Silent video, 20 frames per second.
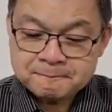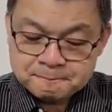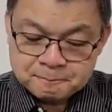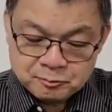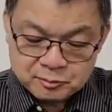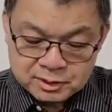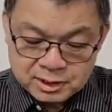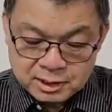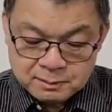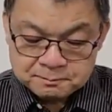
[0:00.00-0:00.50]

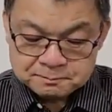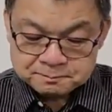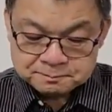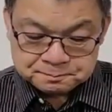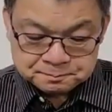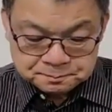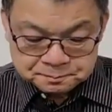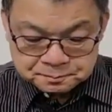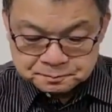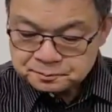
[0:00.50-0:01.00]
Okay,
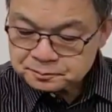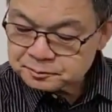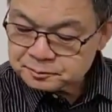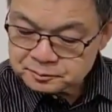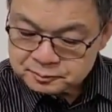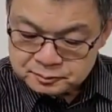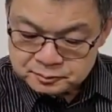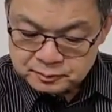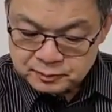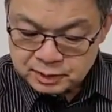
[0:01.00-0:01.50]

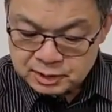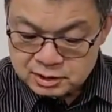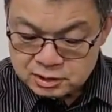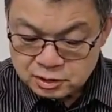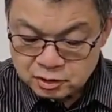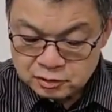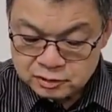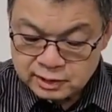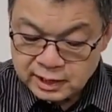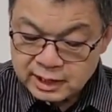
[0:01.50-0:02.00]

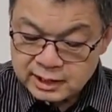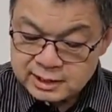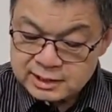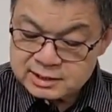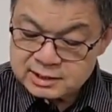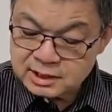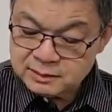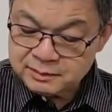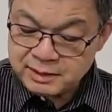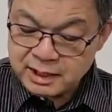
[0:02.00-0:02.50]
so that is
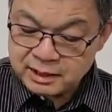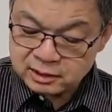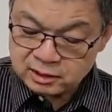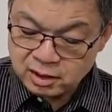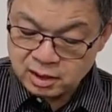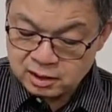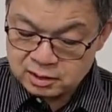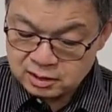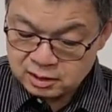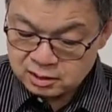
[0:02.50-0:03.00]
the back
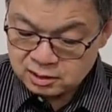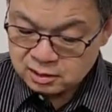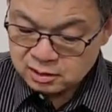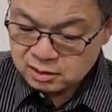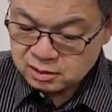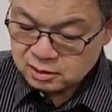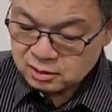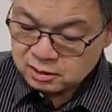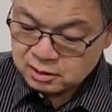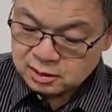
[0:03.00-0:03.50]
lock.
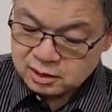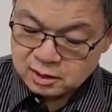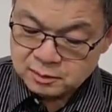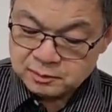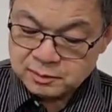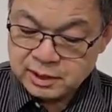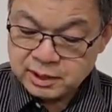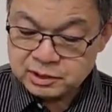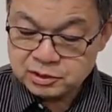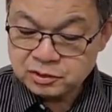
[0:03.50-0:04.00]

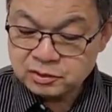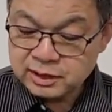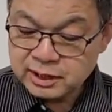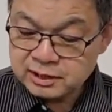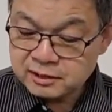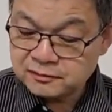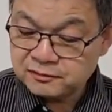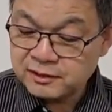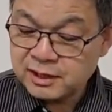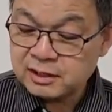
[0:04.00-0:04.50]
I do like
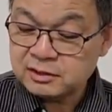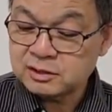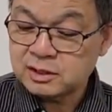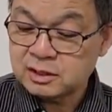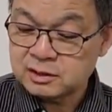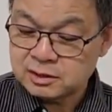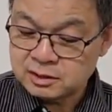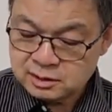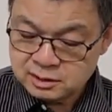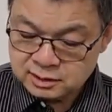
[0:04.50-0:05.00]
the fact
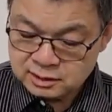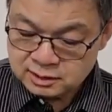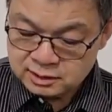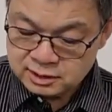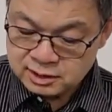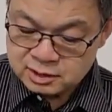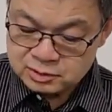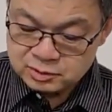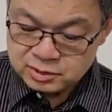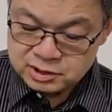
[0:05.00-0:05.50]
that
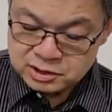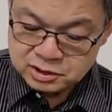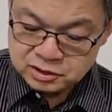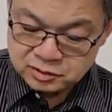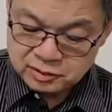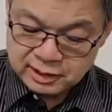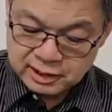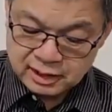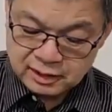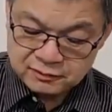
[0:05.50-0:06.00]
these ones
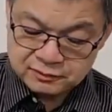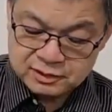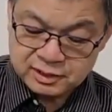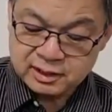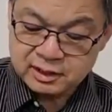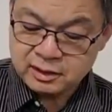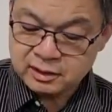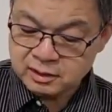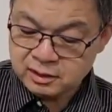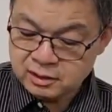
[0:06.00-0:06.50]
here have
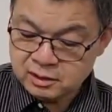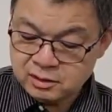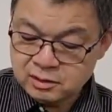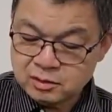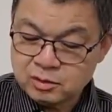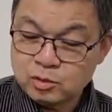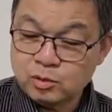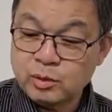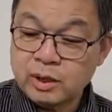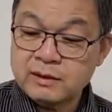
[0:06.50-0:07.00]
the
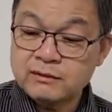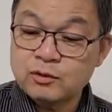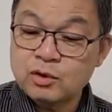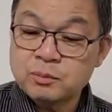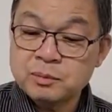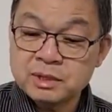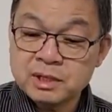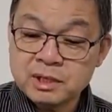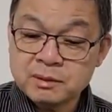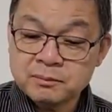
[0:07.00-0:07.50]
wave
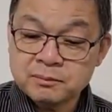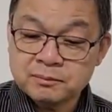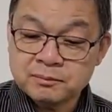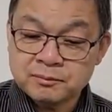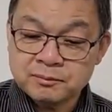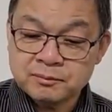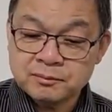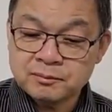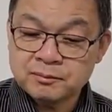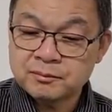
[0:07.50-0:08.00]
opening,
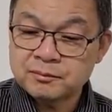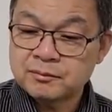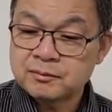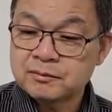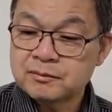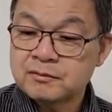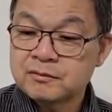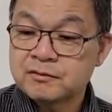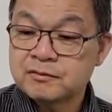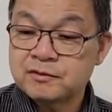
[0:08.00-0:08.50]

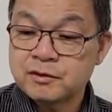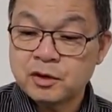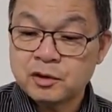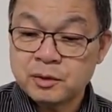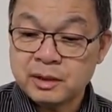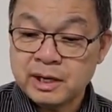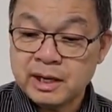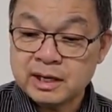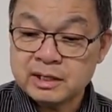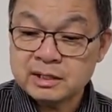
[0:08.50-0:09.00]

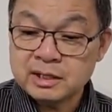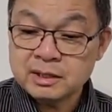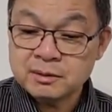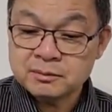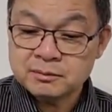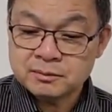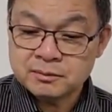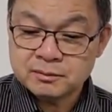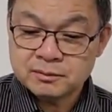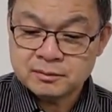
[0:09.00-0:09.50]
very handy.
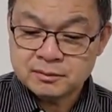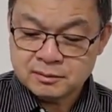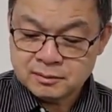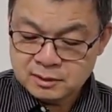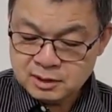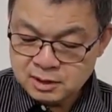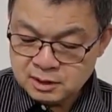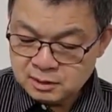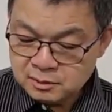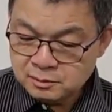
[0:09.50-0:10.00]

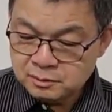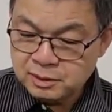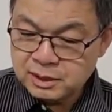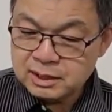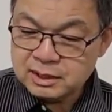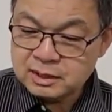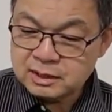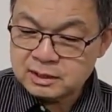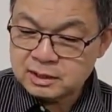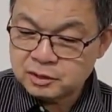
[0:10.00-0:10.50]

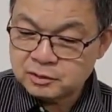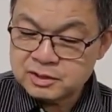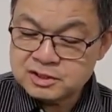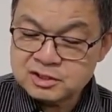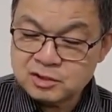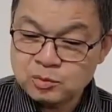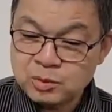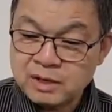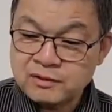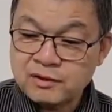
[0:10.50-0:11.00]
But there is a
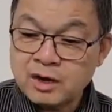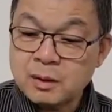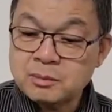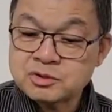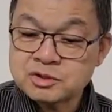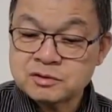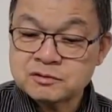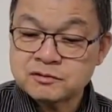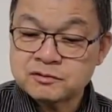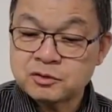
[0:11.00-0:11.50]
wave
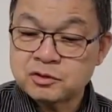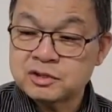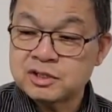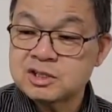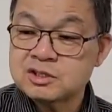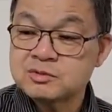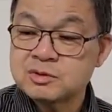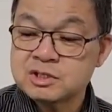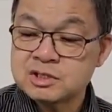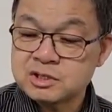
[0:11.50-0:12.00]
option for
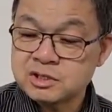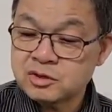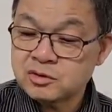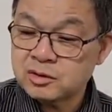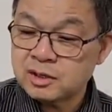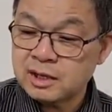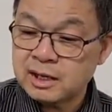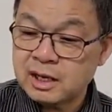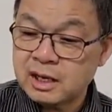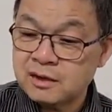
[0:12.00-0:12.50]
these ones here.
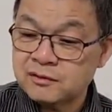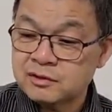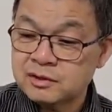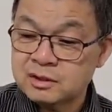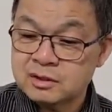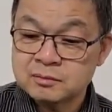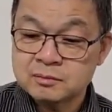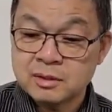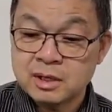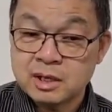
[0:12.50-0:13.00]
I have it
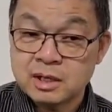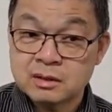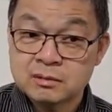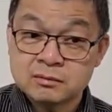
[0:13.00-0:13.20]
in my